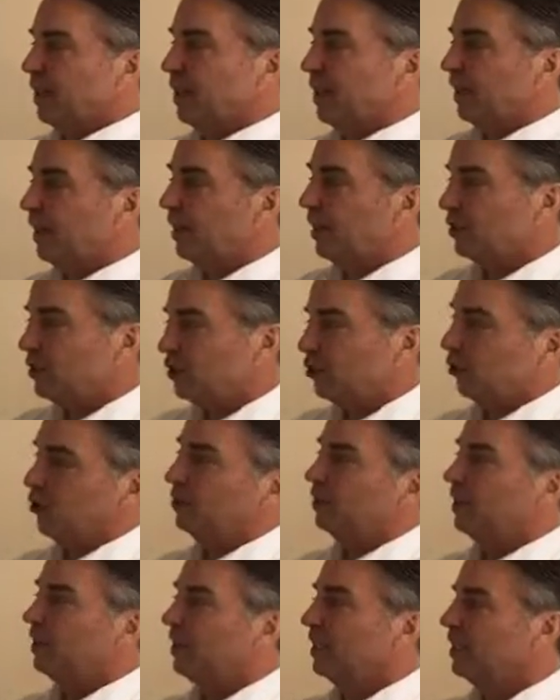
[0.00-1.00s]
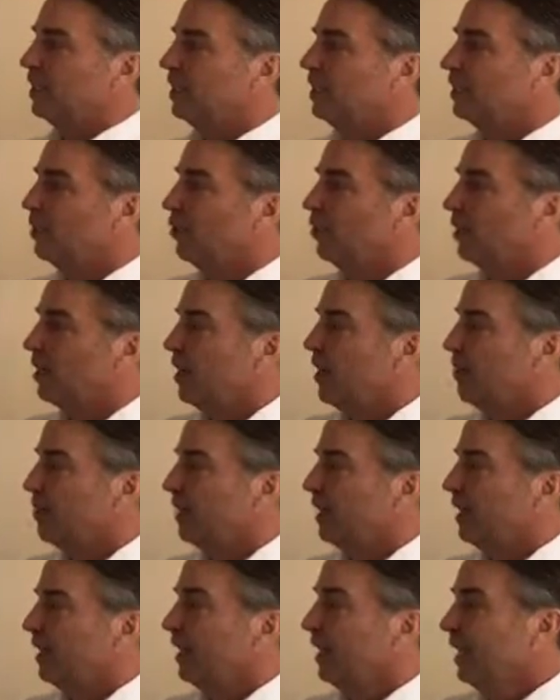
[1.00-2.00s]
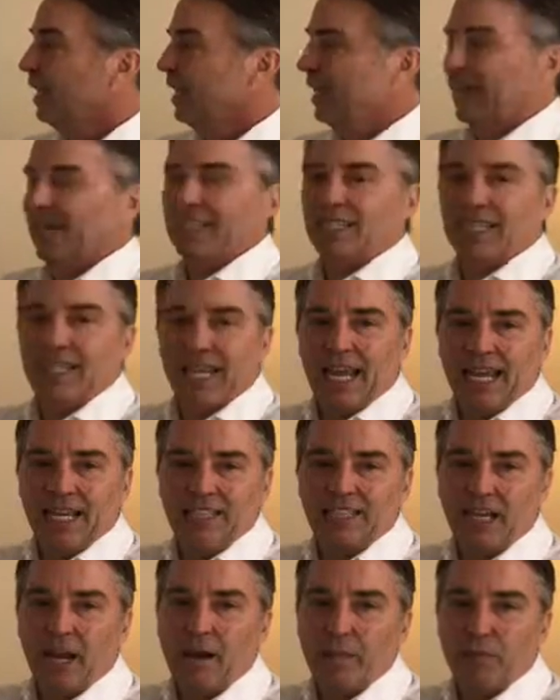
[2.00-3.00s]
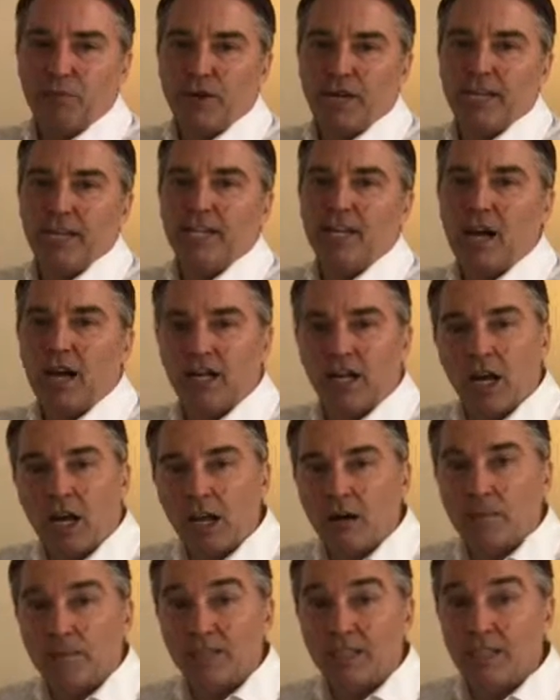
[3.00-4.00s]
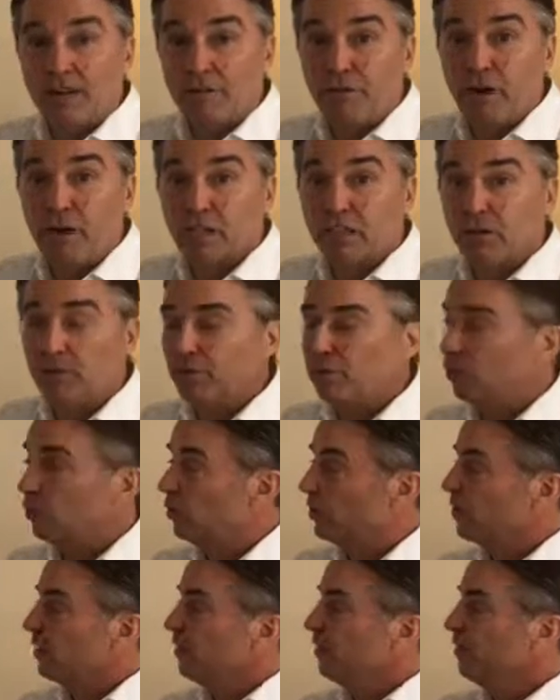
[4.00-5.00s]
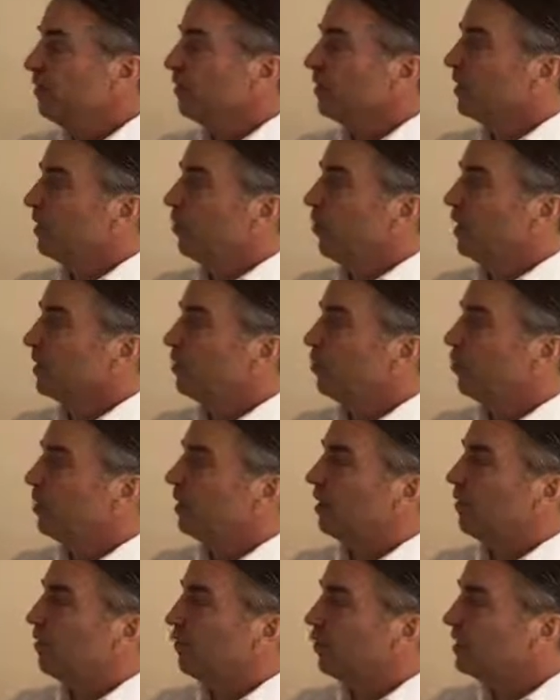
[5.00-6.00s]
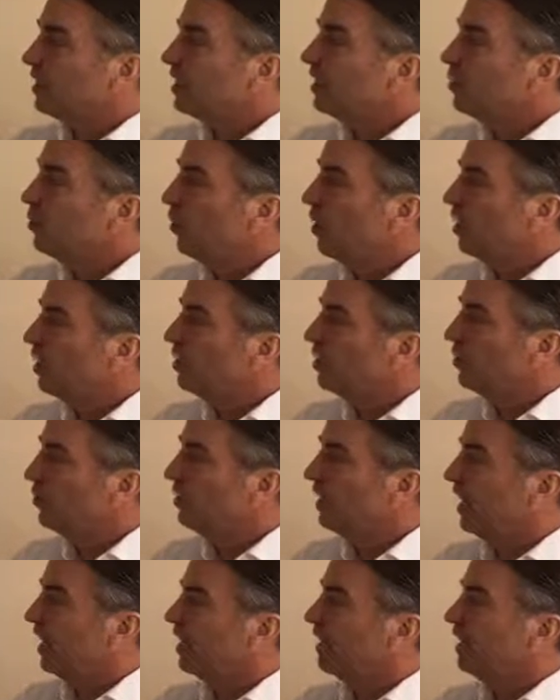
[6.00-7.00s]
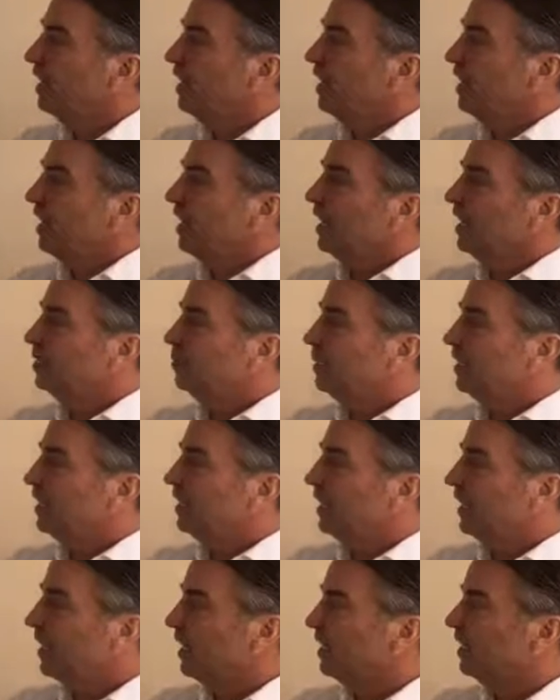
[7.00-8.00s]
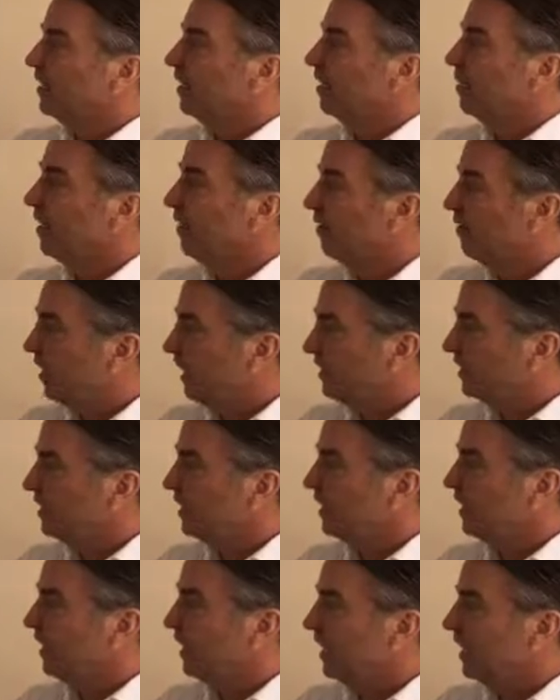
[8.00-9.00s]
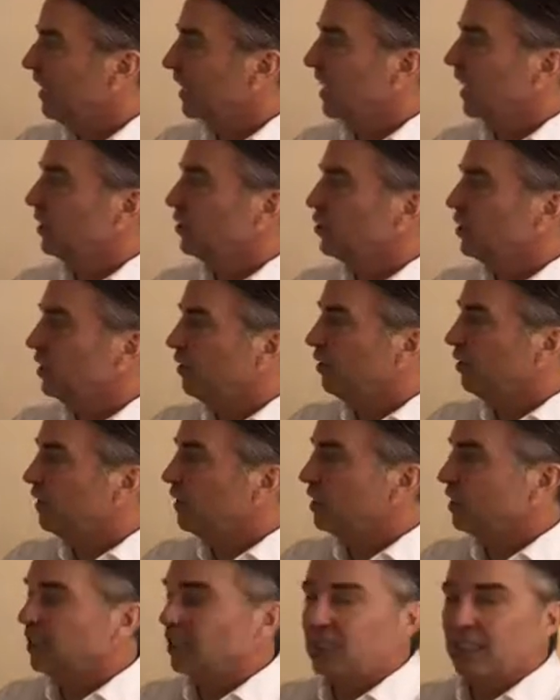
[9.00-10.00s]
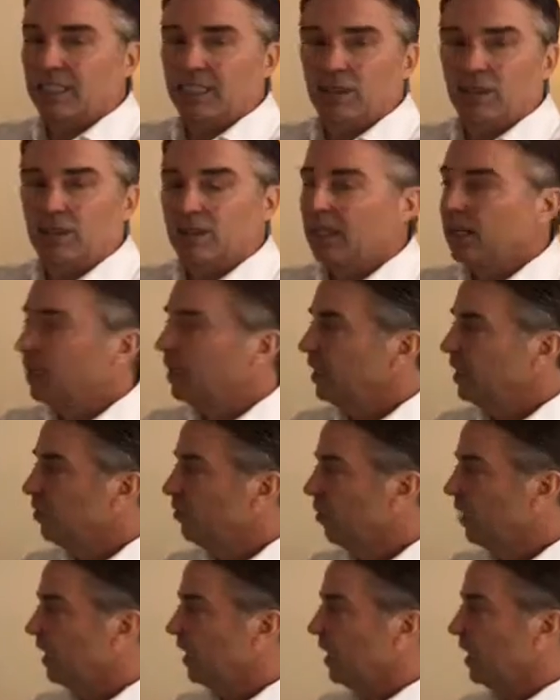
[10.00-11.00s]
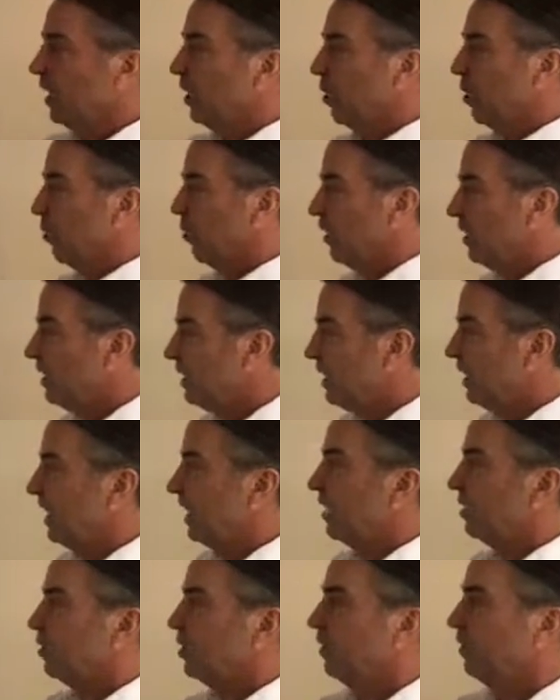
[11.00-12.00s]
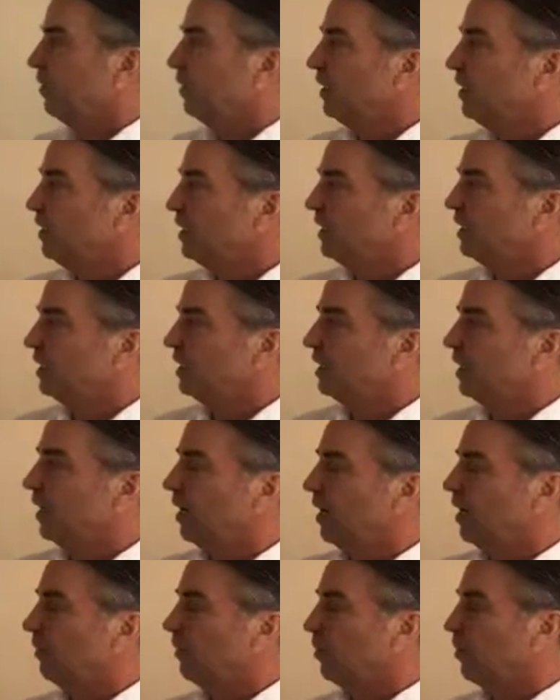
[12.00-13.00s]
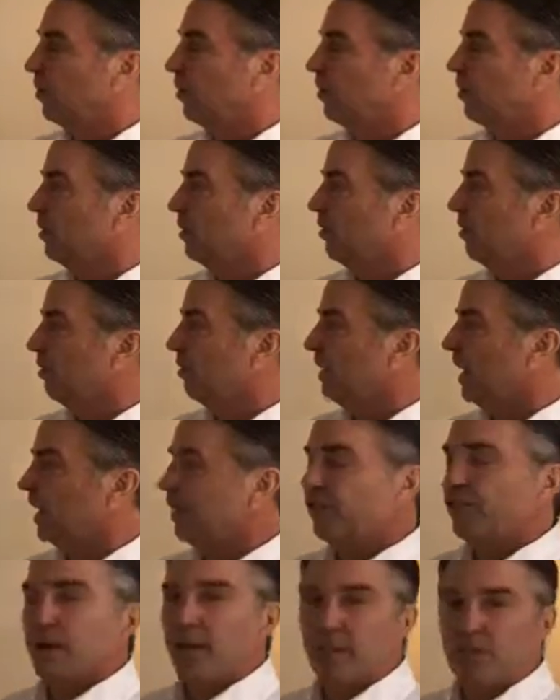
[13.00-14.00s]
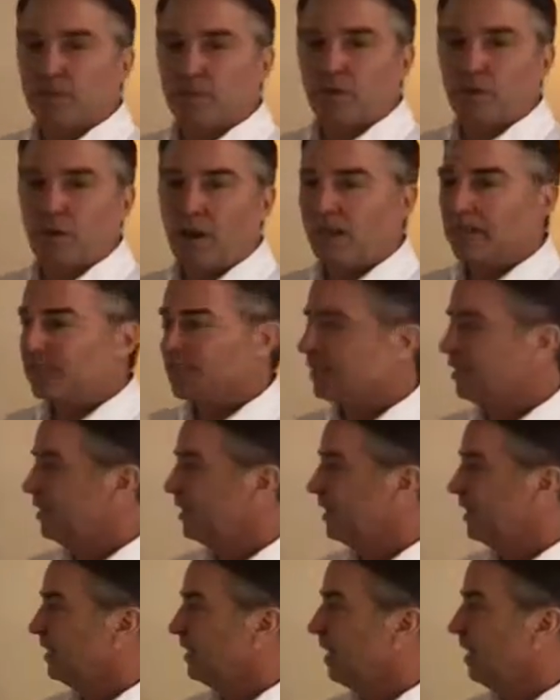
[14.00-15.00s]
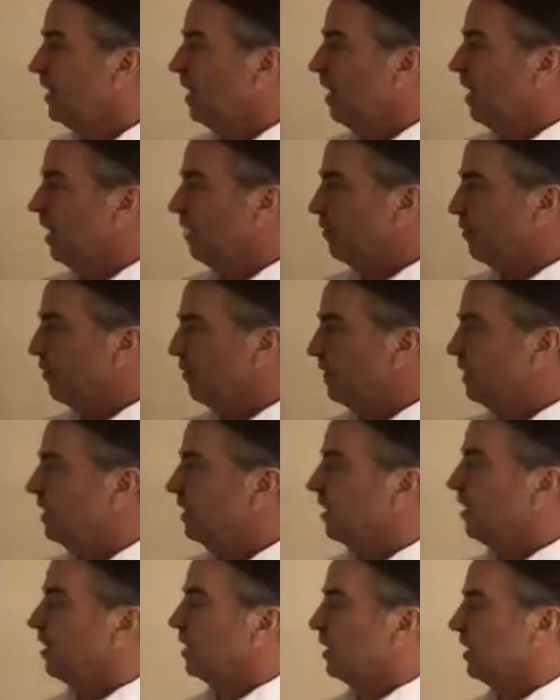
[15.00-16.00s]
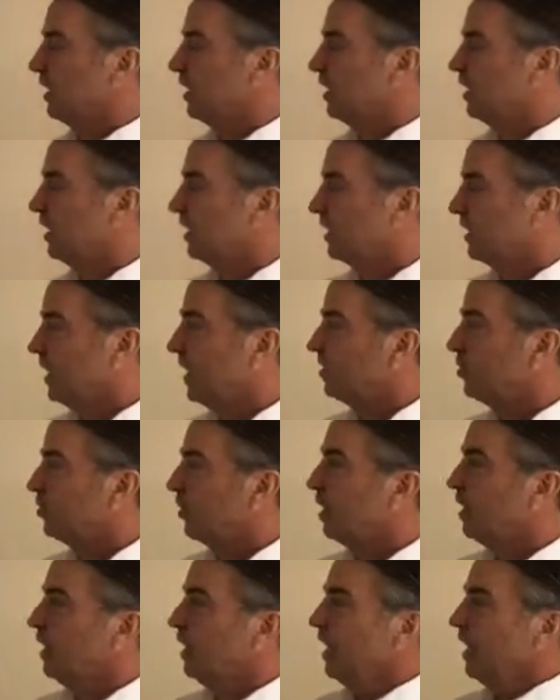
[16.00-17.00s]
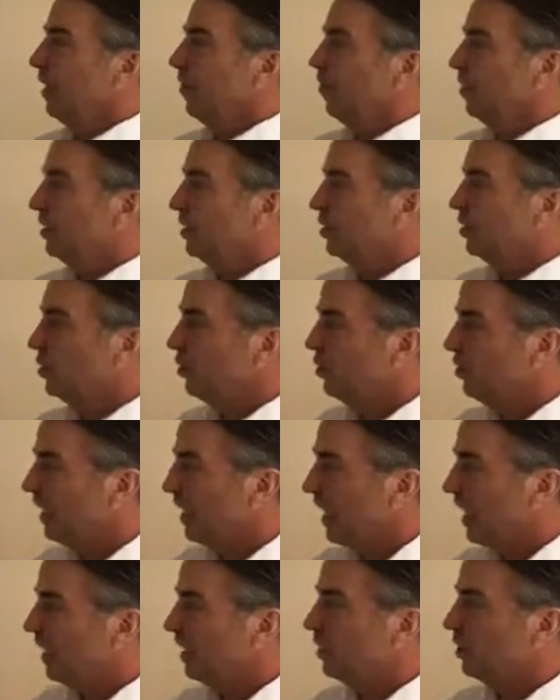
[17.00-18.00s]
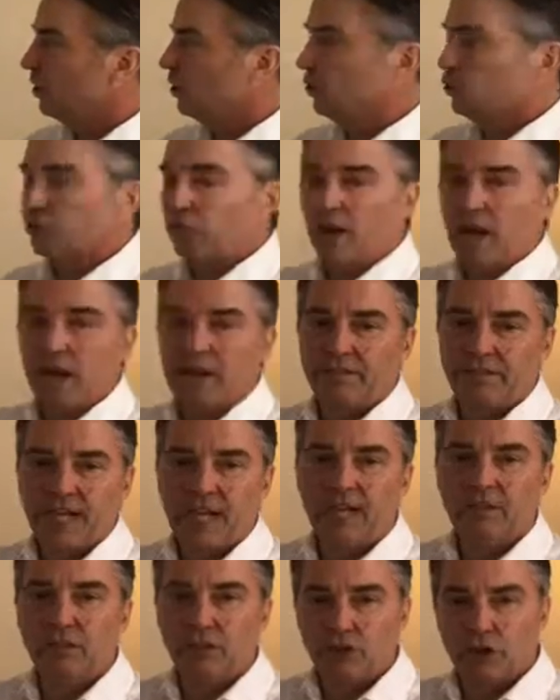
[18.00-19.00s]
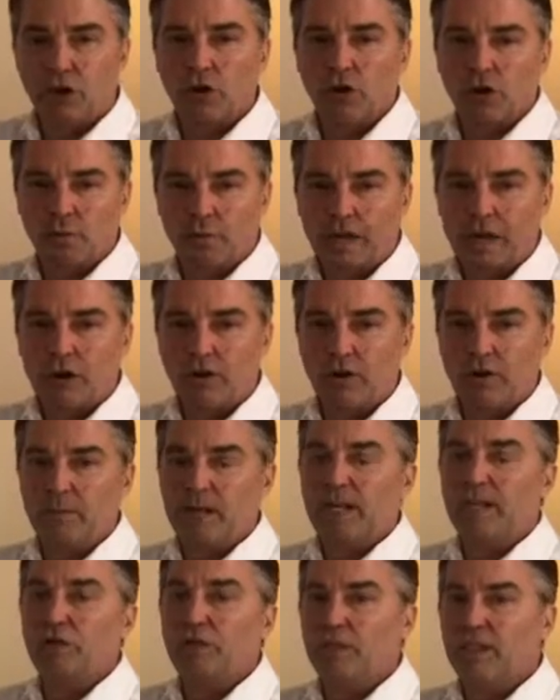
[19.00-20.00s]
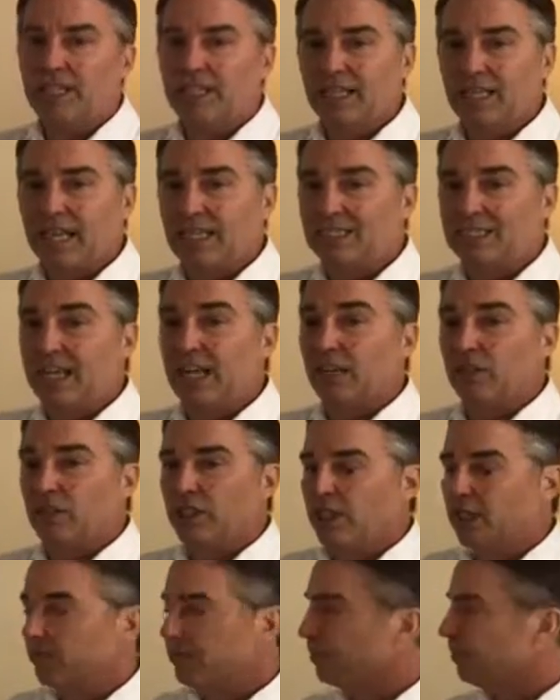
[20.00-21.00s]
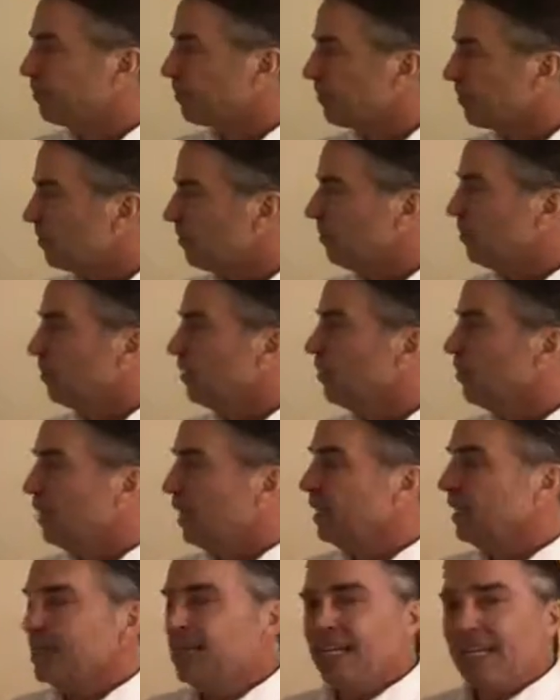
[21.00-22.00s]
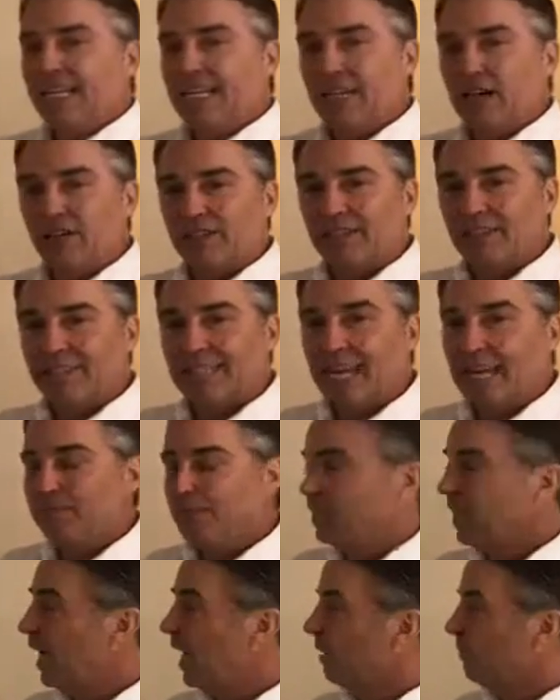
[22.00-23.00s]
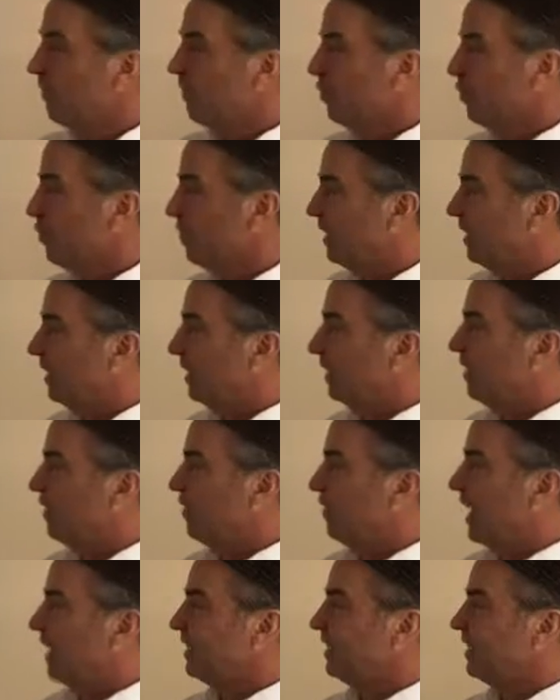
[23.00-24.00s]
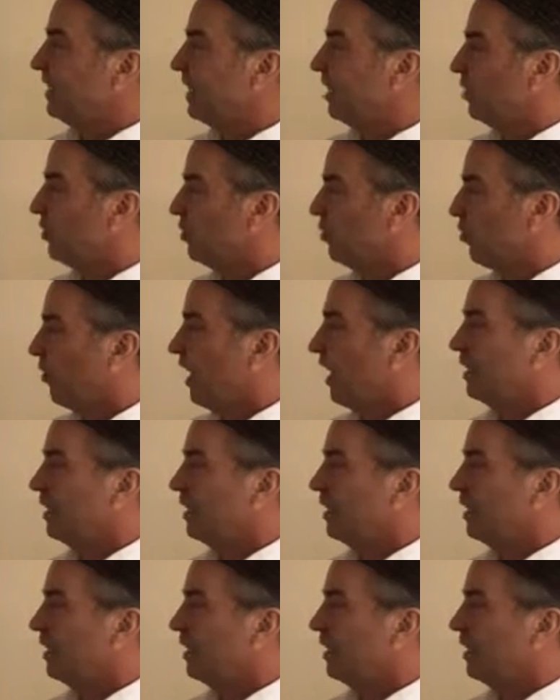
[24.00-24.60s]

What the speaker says: assume that this is your company, and today it's operating on 100% fossil fuels. Right? So one of the first things you want to do then is begin investing in energy efficiency. You want to increase the energy efficiency of your manufacturing processes, of your facilities, etc. When you do that, you drive down your total power demand. You need less energy. Right? Now, at the same time, if you begin investing or